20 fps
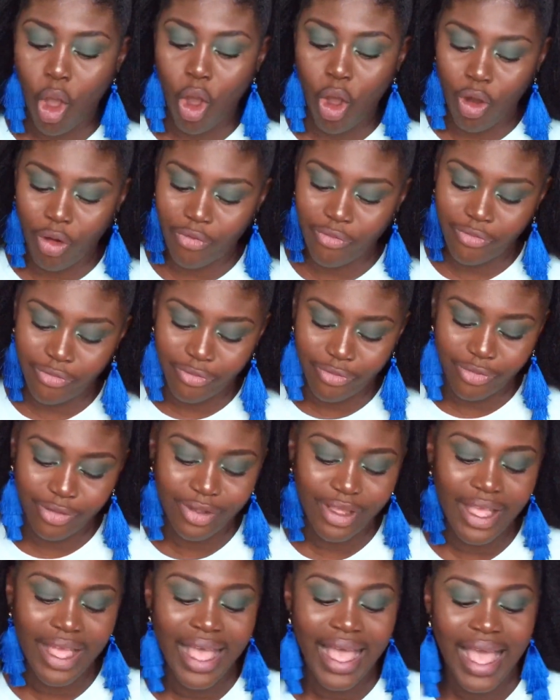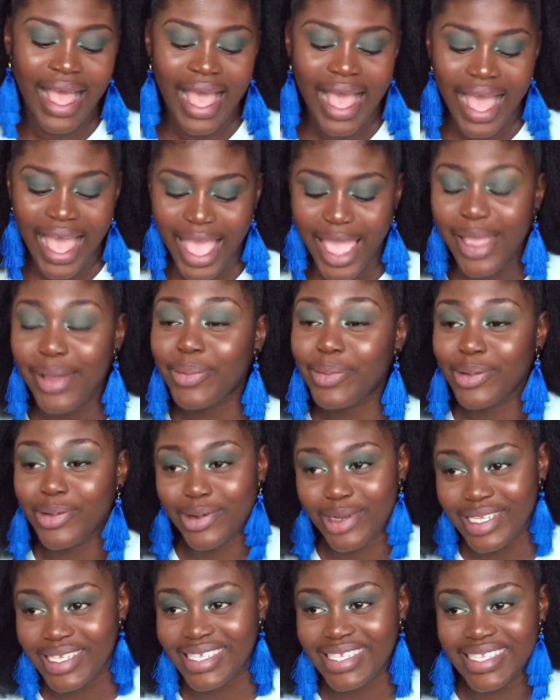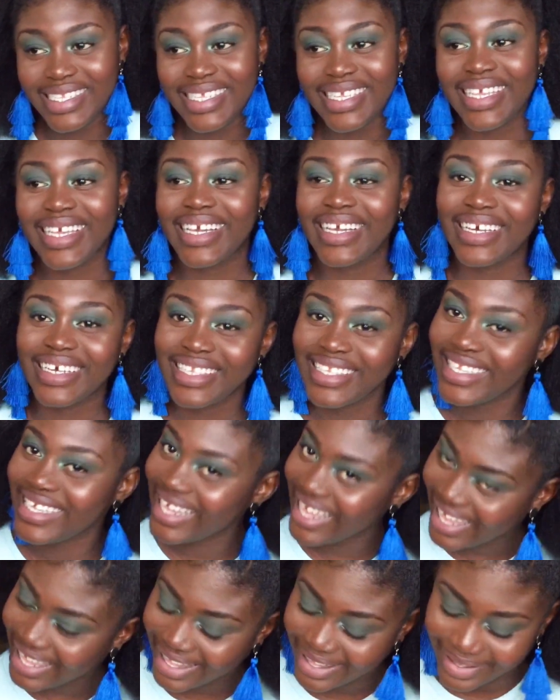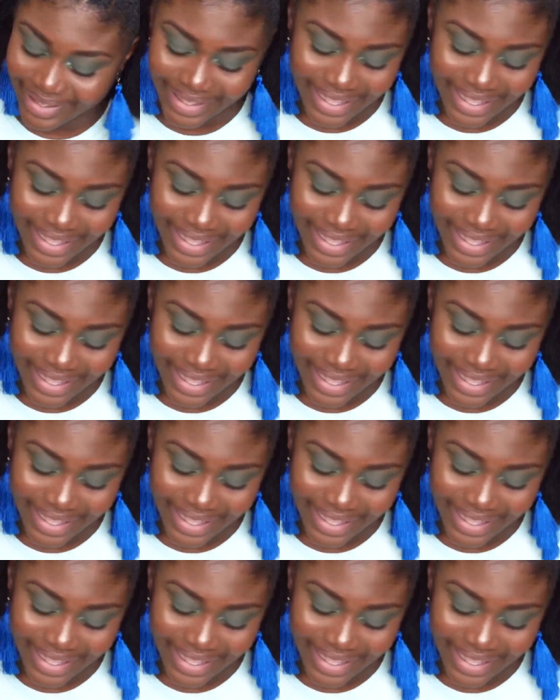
of high porosity curly hair.